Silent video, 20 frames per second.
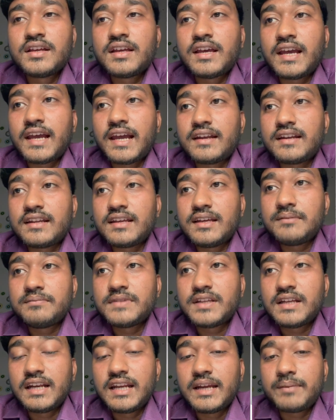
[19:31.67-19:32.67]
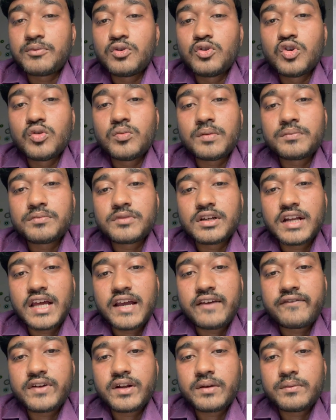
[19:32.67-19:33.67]
And if the left dome of the
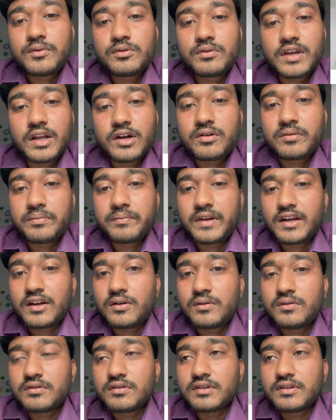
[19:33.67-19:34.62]
diaphragm you cannot made out,